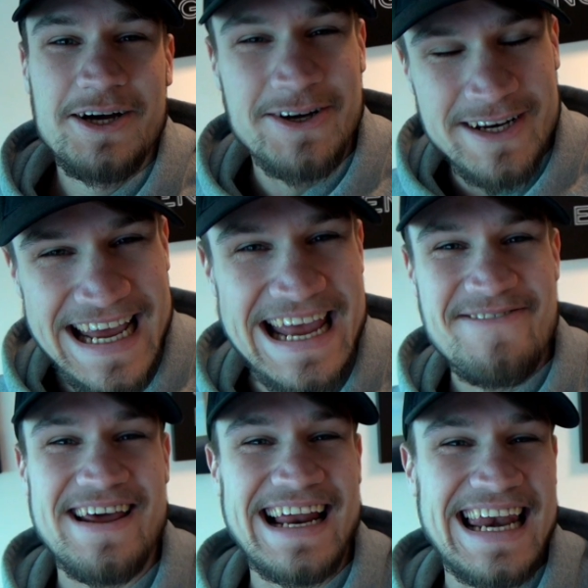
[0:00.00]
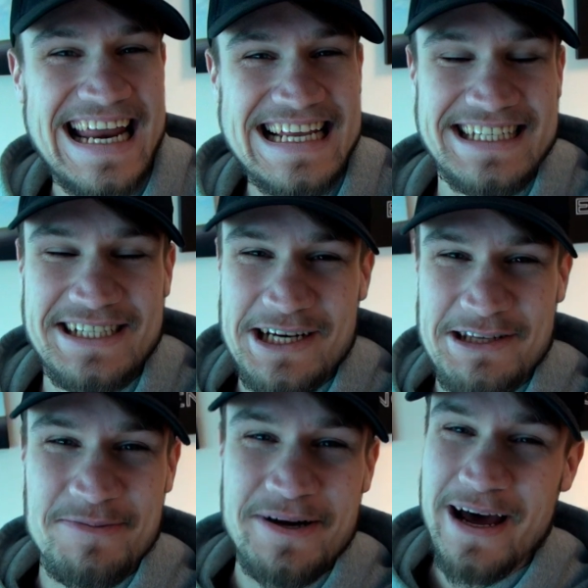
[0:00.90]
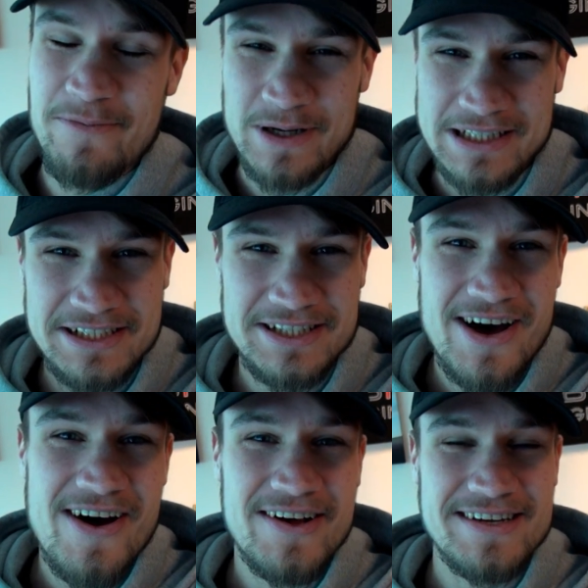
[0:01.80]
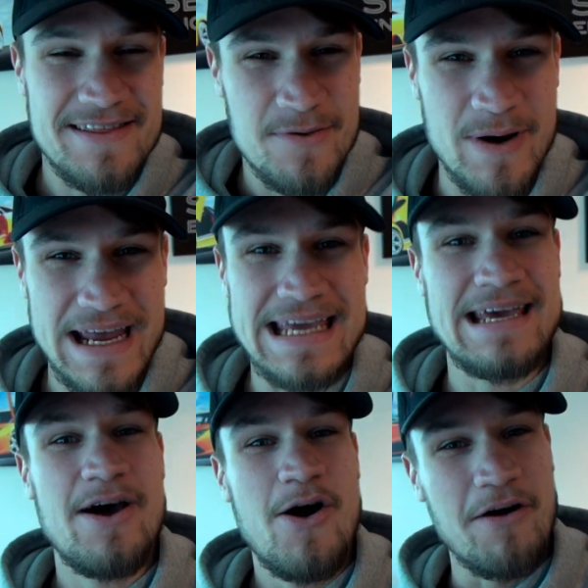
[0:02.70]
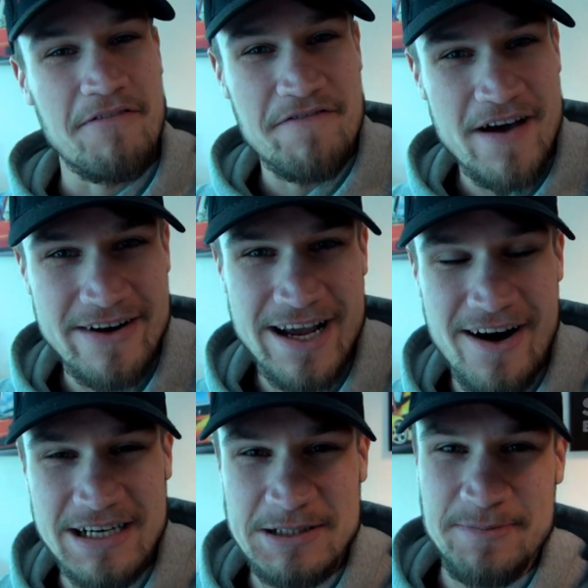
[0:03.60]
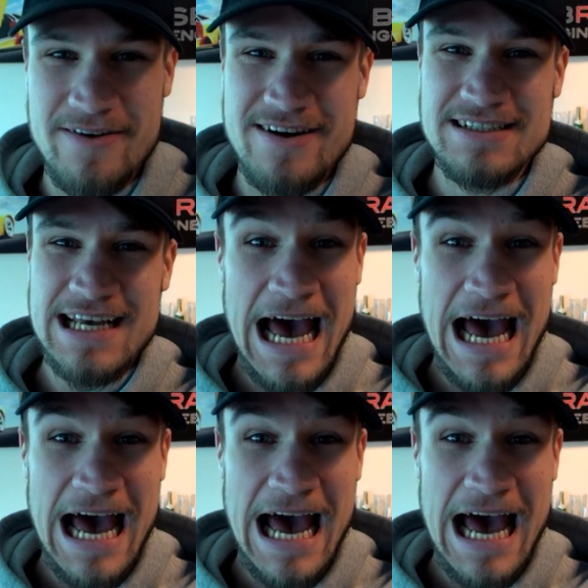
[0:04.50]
Good evening, ladies and gentlemen, and we start the week on very high spirits.